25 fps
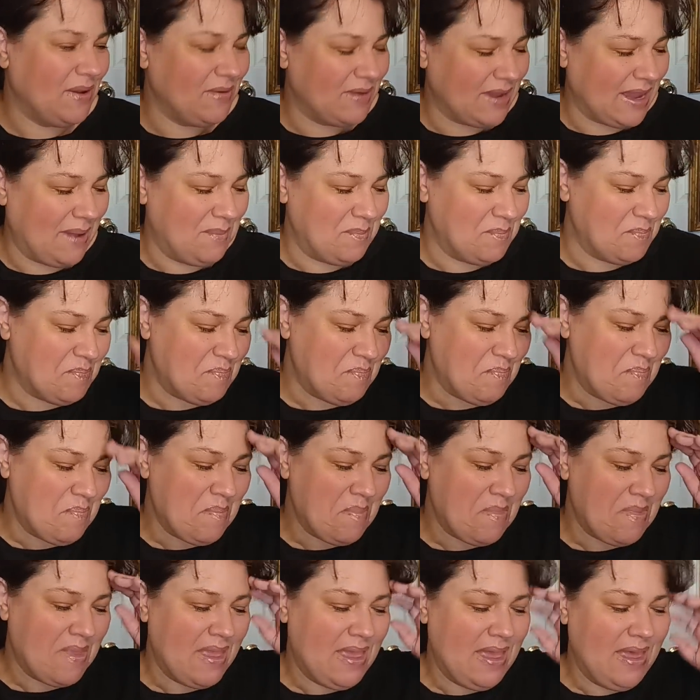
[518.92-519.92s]
Okay.
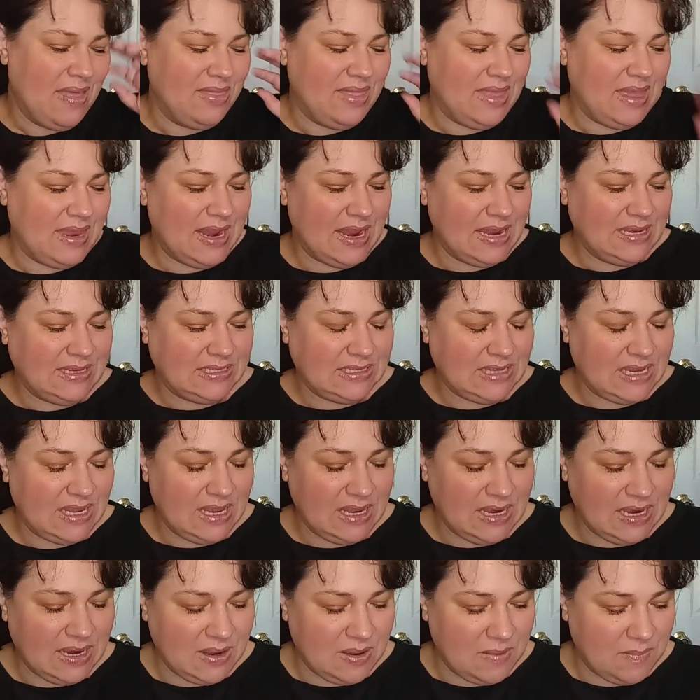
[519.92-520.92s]
Then I
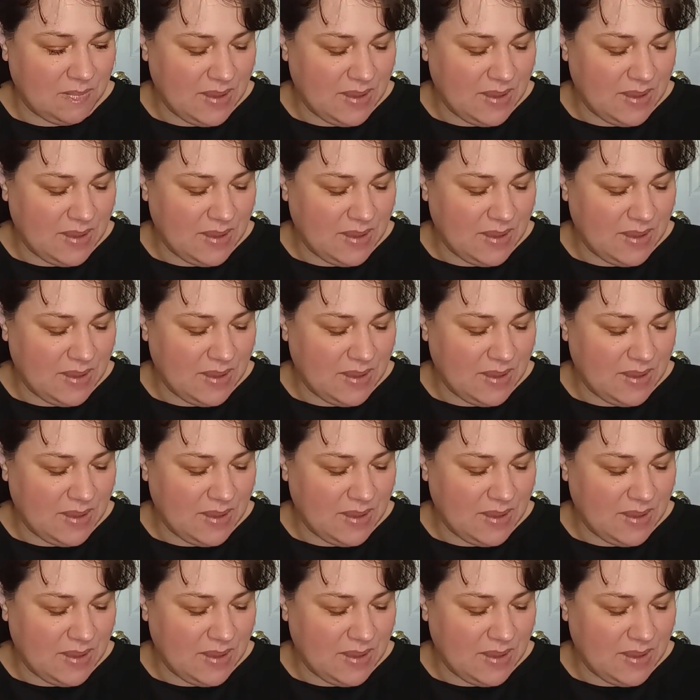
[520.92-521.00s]
did